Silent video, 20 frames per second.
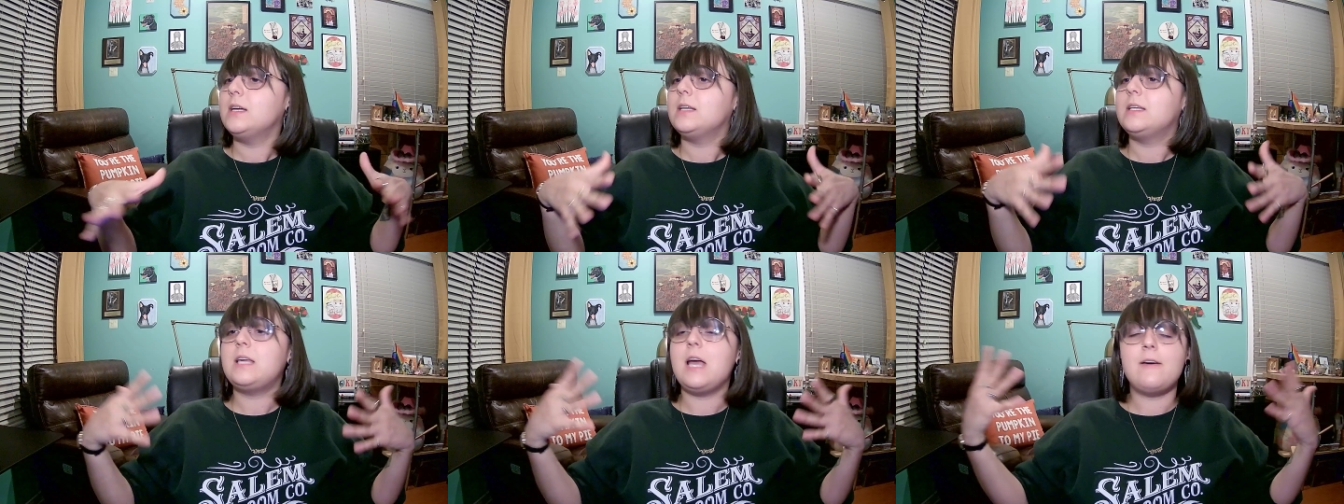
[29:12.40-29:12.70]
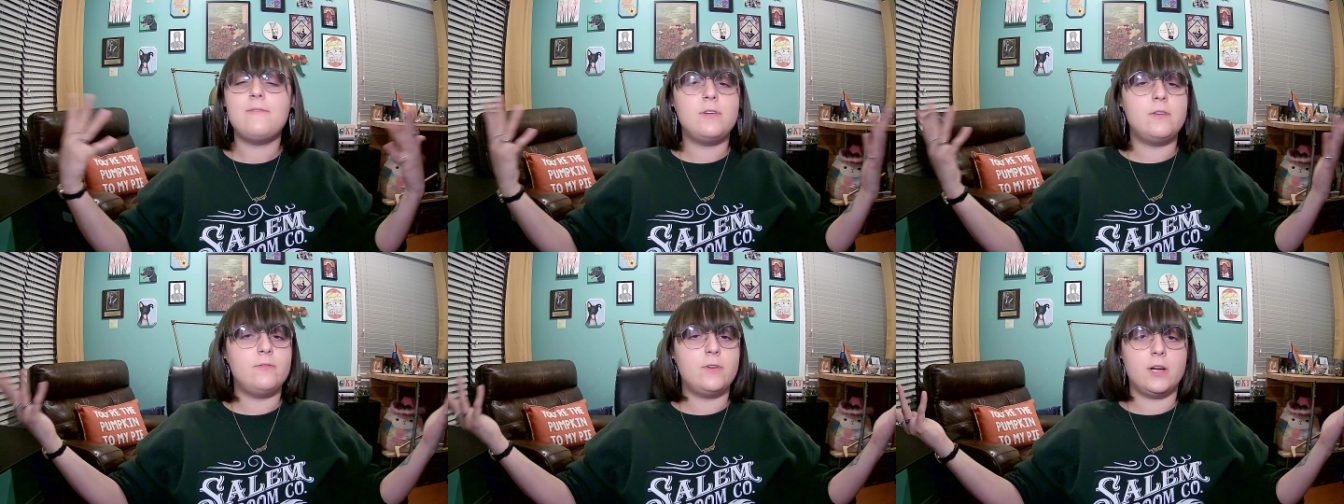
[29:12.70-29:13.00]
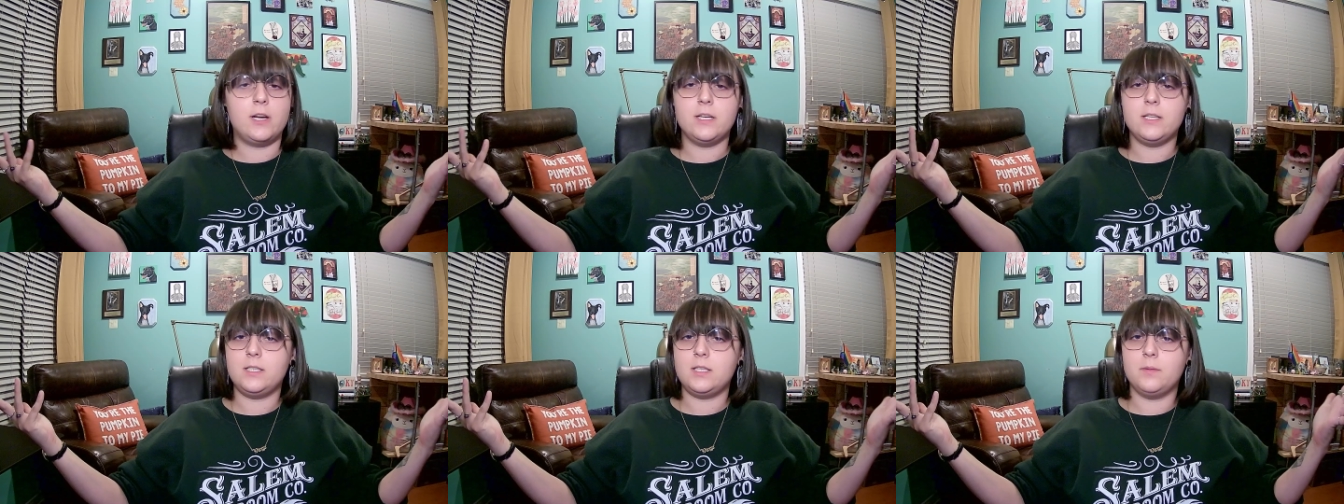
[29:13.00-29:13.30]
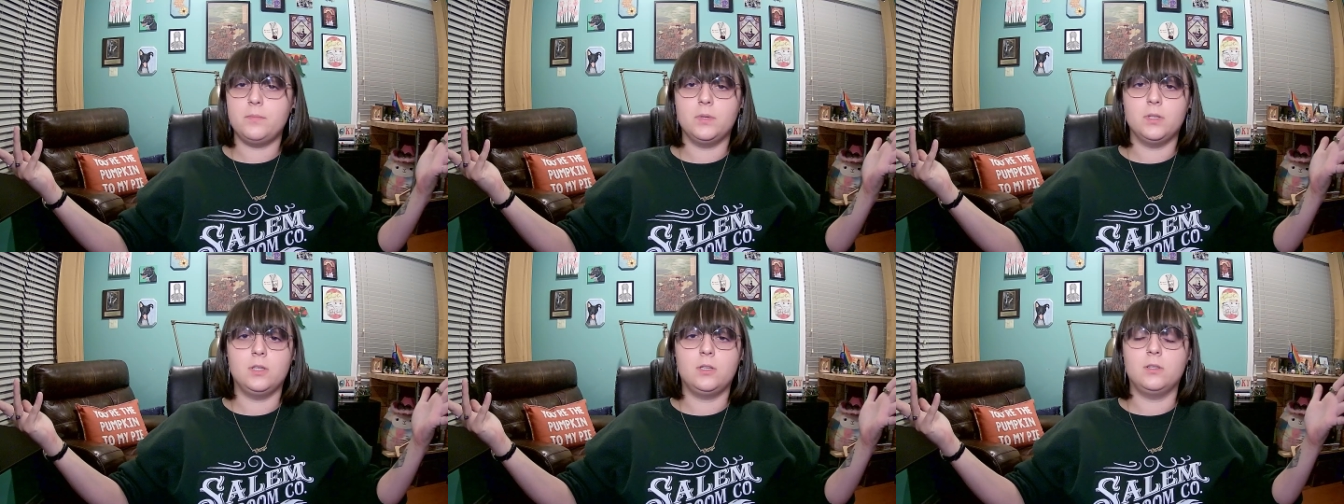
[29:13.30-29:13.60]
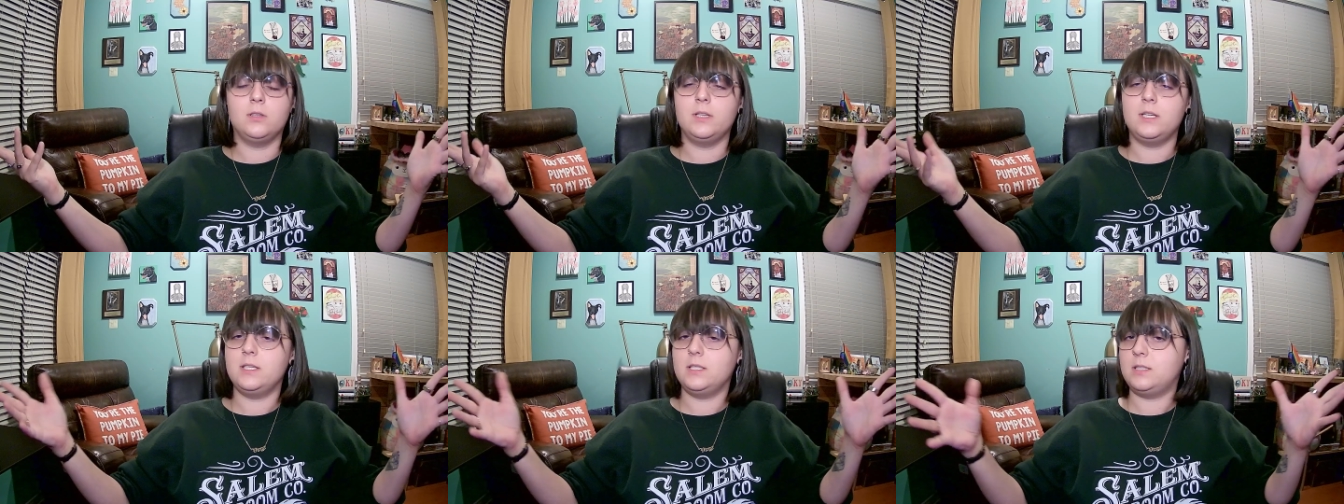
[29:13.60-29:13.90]
Kevin very
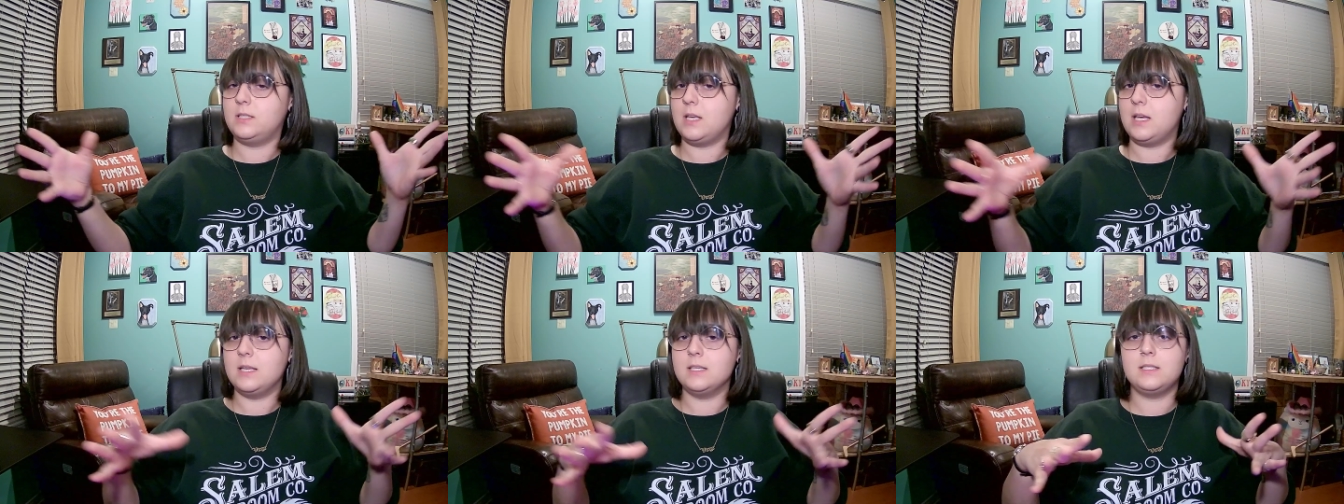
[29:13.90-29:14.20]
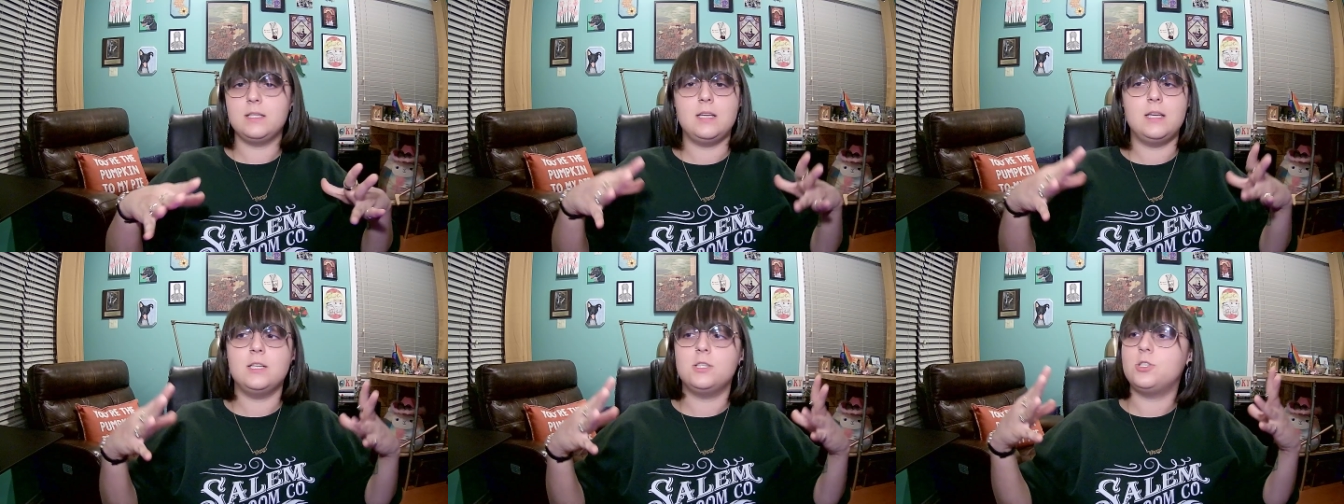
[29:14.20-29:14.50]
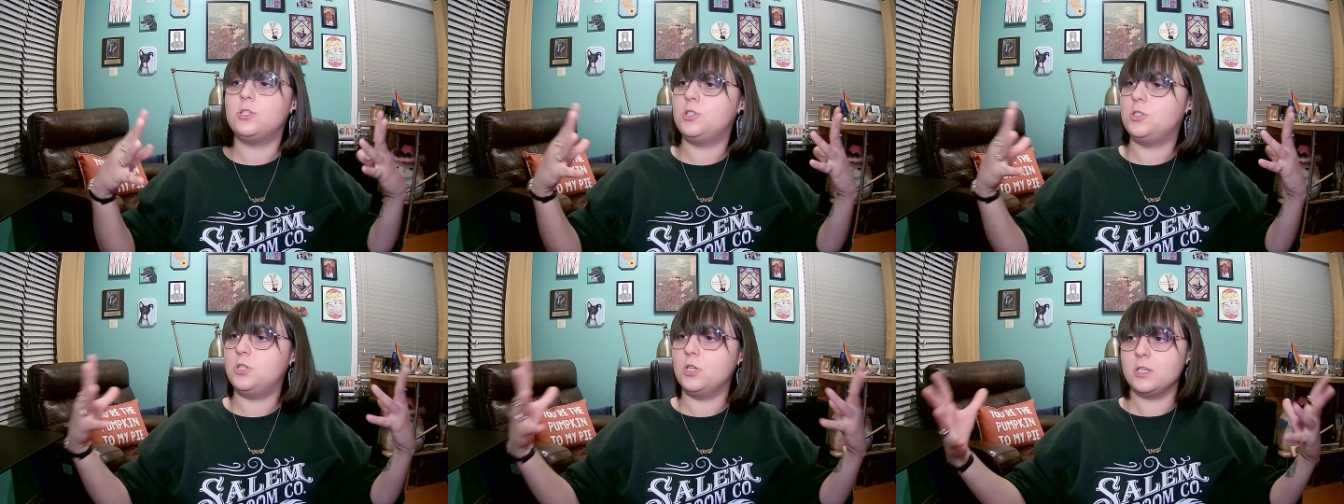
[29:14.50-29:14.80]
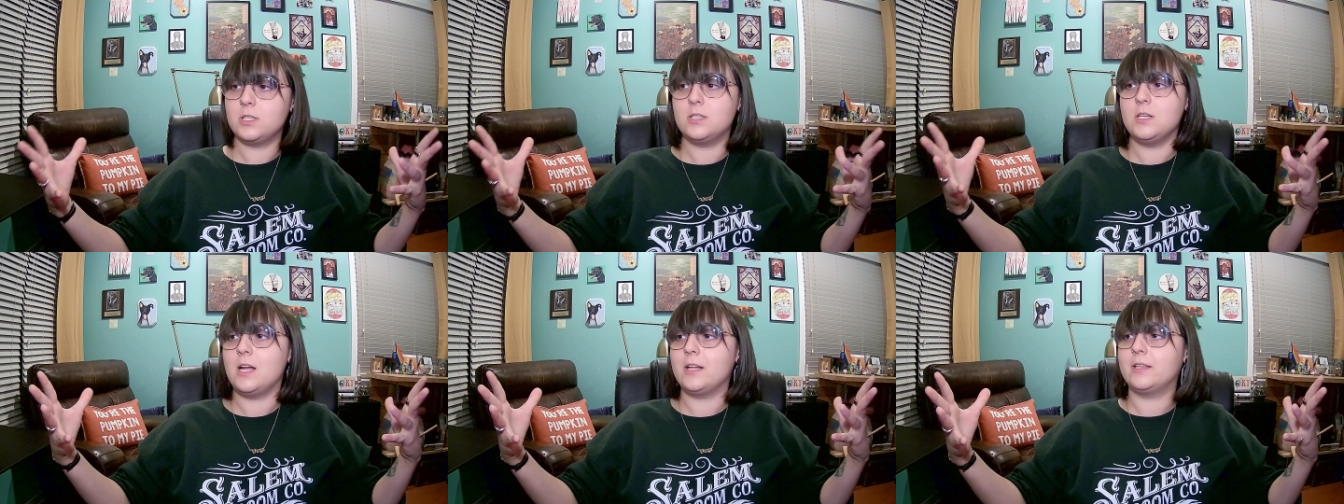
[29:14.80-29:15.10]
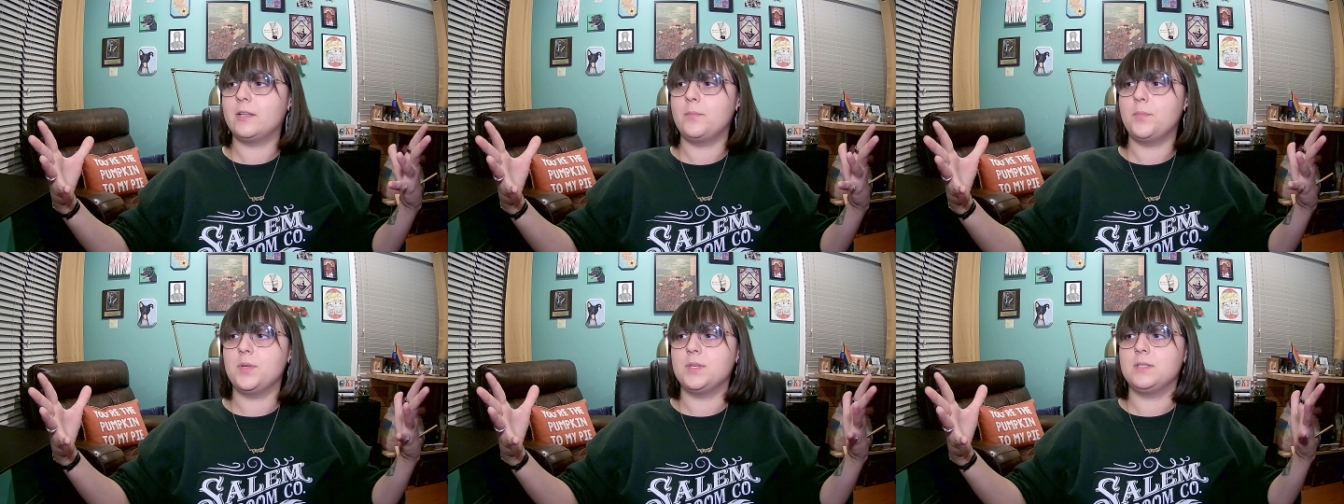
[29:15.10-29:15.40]
similarly says it's just
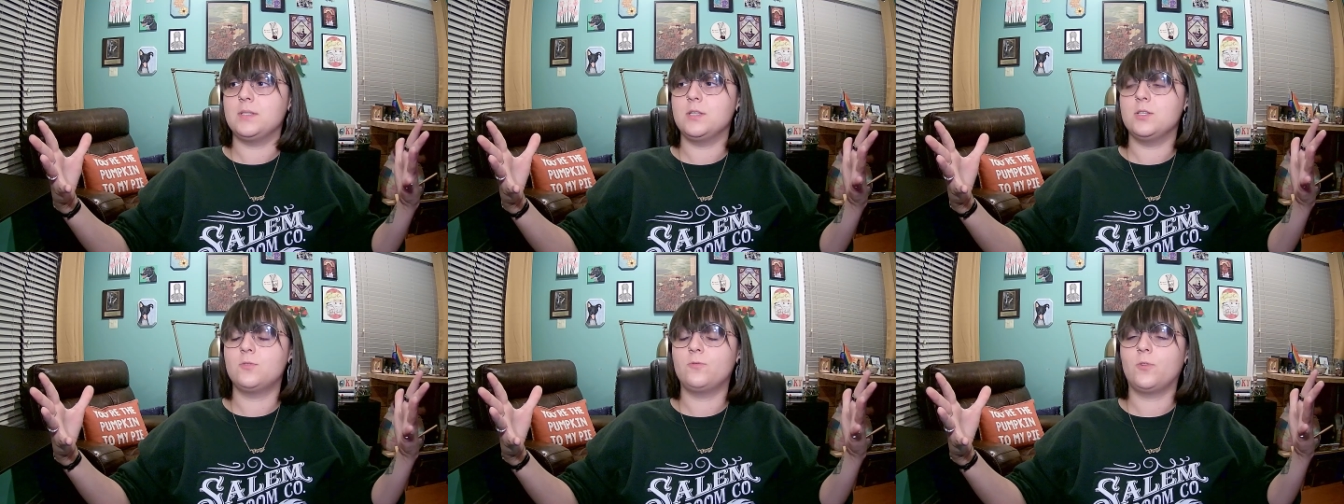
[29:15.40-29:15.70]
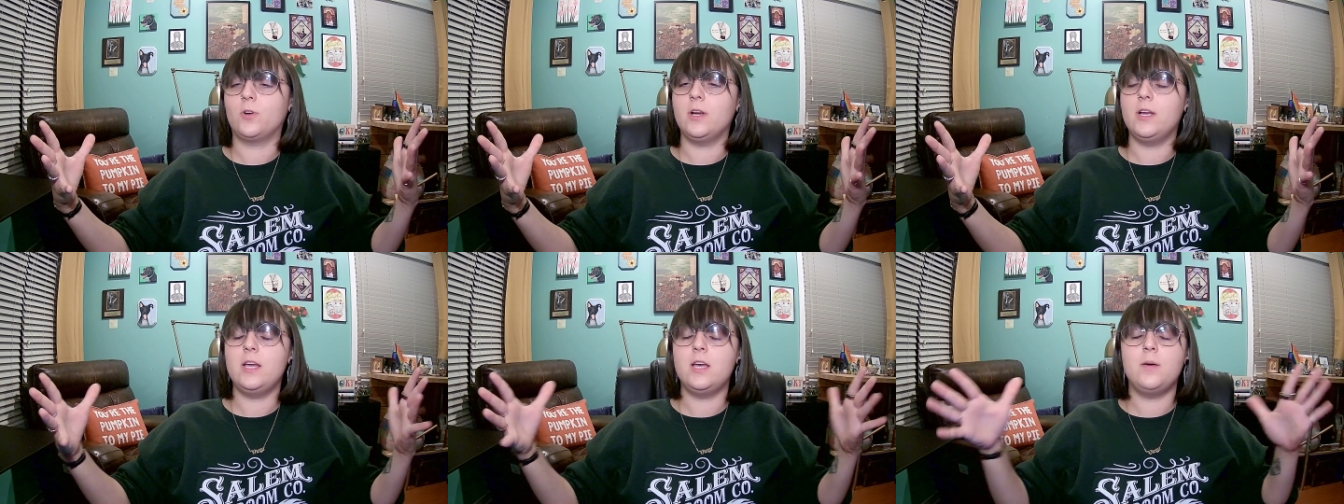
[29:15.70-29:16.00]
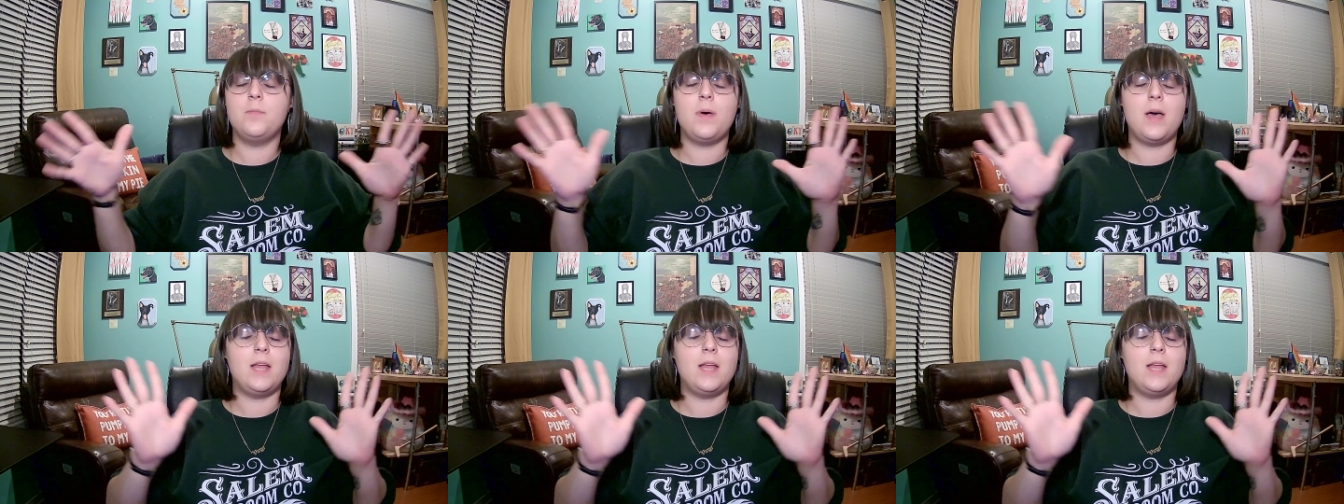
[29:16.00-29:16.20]
not the business for him,